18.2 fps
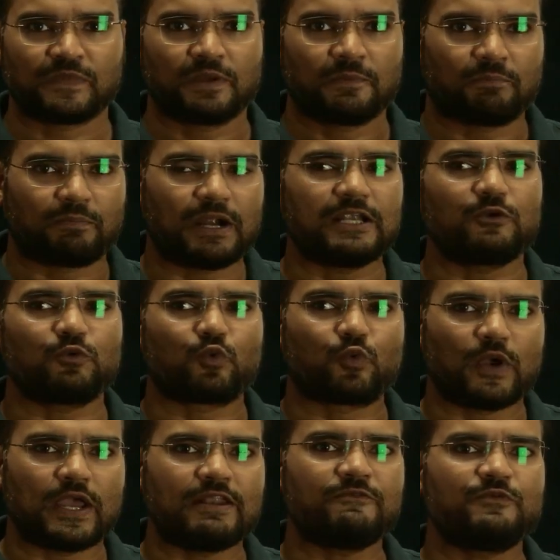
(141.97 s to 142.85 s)
But
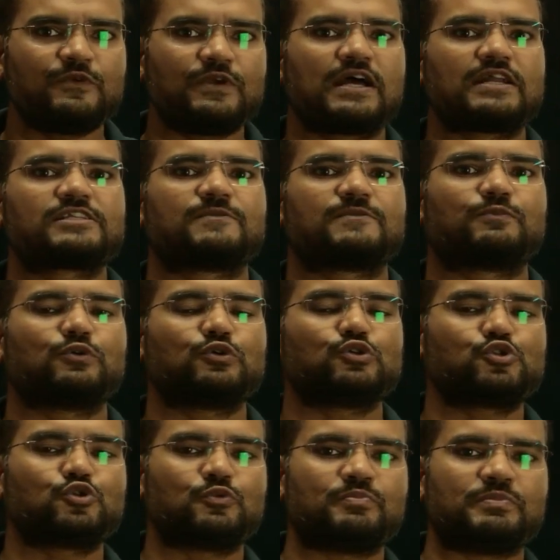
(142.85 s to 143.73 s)
when we are
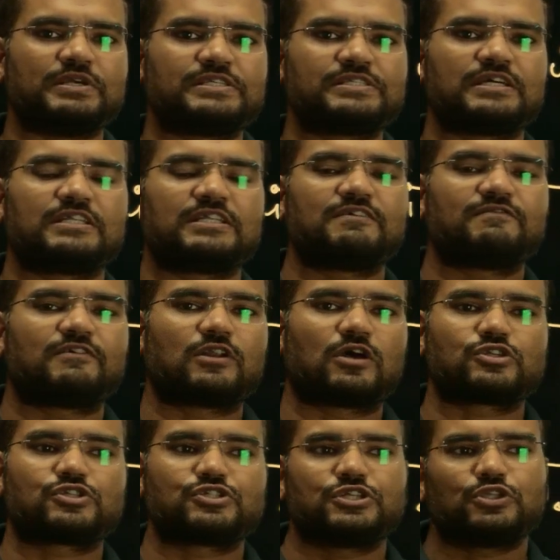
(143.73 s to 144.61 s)
supposed to measure the
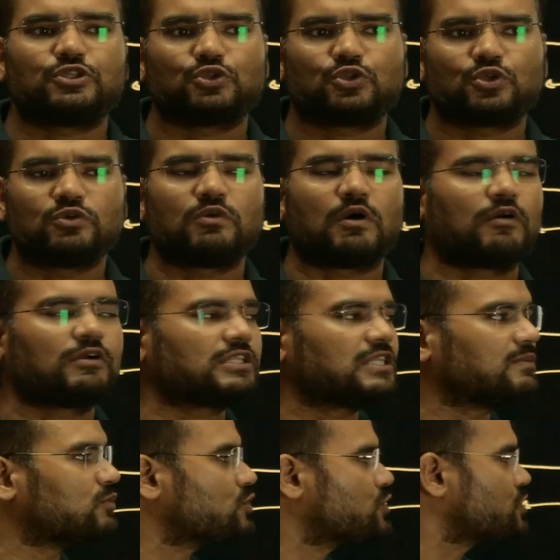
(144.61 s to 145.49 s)
velocity throughout the
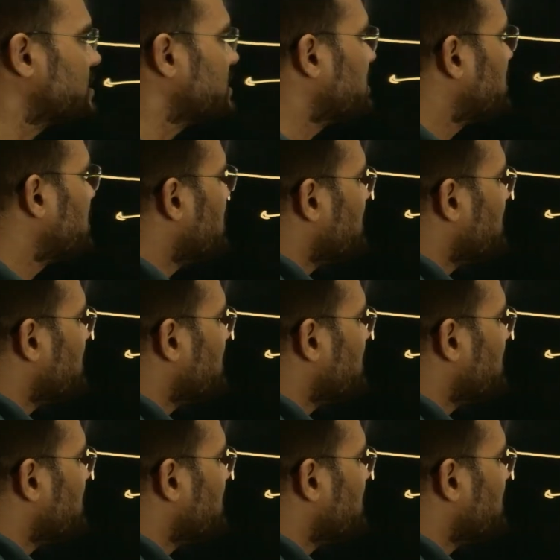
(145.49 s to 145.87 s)
motion,